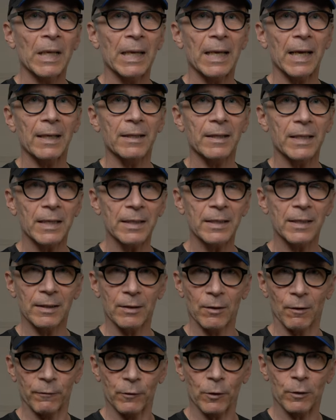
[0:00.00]
And then,
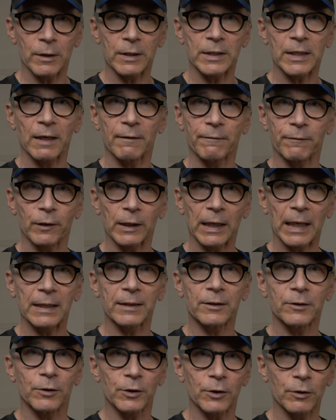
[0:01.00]
of course, I
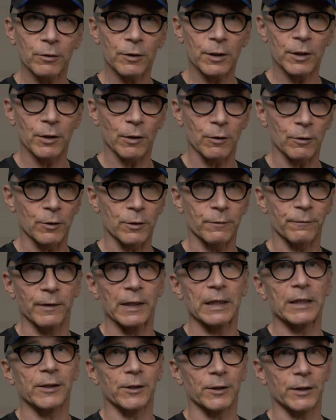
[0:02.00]
forget to use those
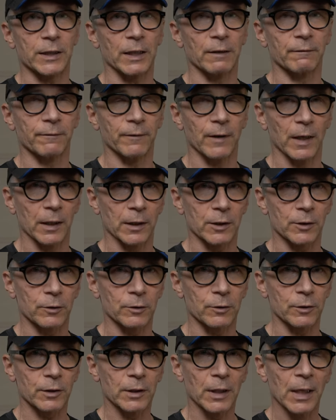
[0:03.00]
features and
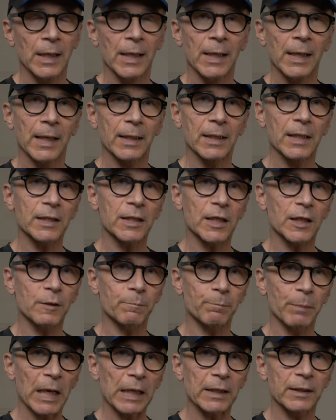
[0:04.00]
functions. And I
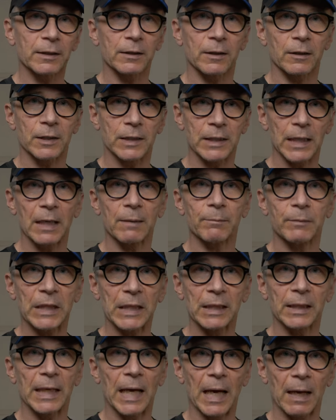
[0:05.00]
suspect the same
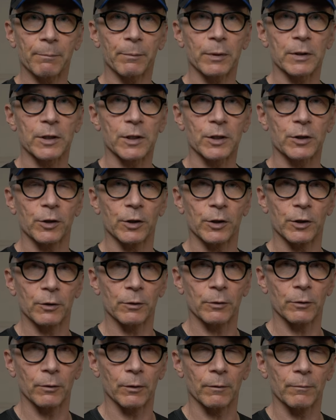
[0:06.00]
thing happens to
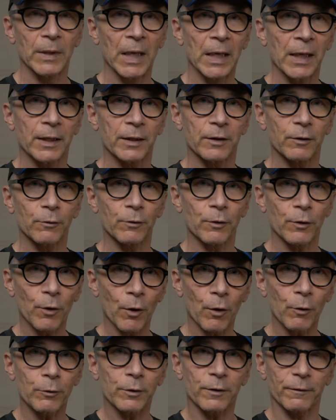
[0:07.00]
you. You
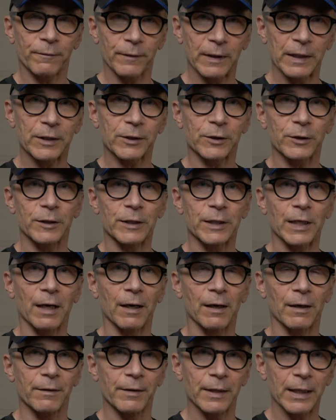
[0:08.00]
know the features
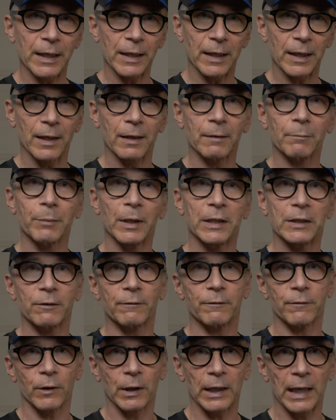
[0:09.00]
are there, but
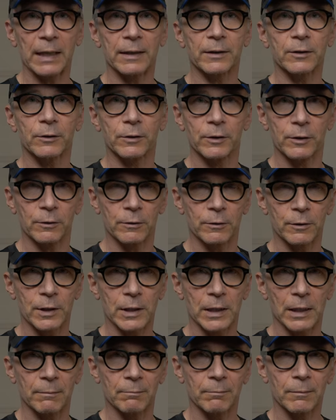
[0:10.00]
you forget to use
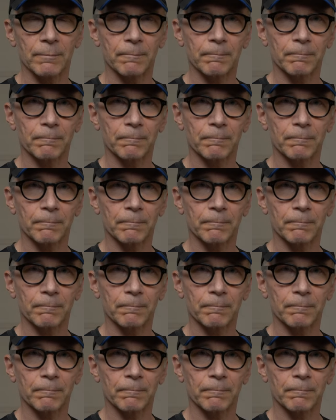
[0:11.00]
them.